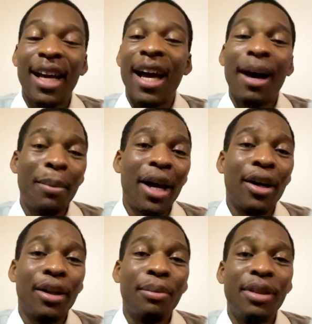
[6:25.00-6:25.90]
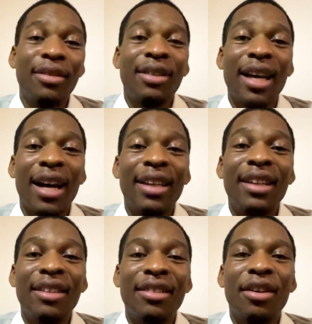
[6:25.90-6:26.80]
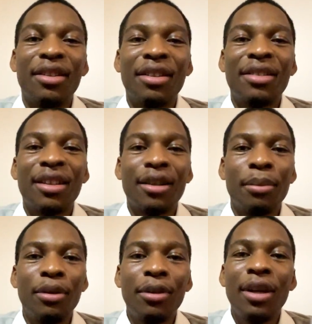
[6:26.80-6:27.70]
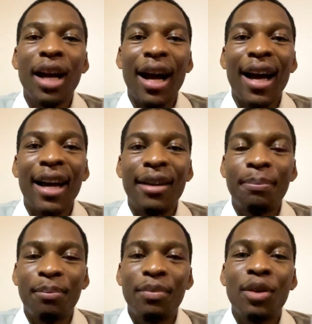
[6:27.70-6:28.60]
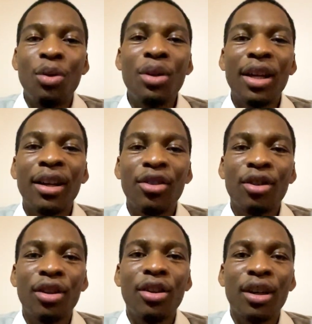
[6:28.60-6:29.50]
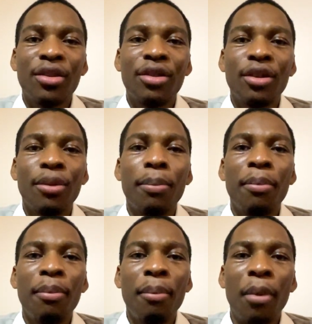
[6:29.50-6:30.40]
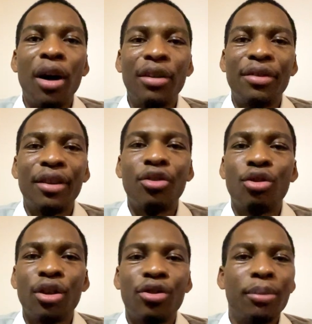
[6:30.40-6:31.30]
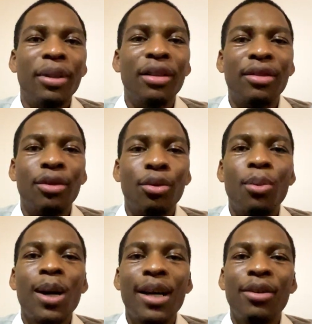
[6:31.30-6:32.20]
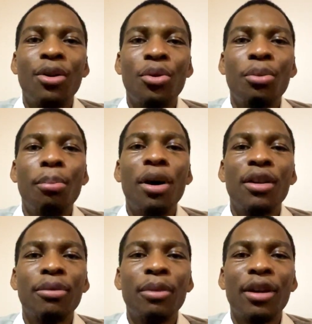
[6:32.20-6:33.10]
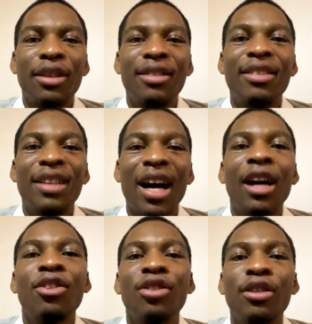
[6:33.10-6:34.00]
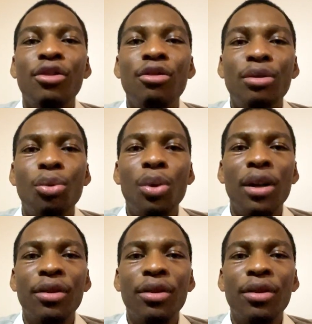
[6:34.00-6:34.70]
And by all means, that is understandable. And you can actually consider bonds and treasury bills. So right now, the bonds market is actually doing well.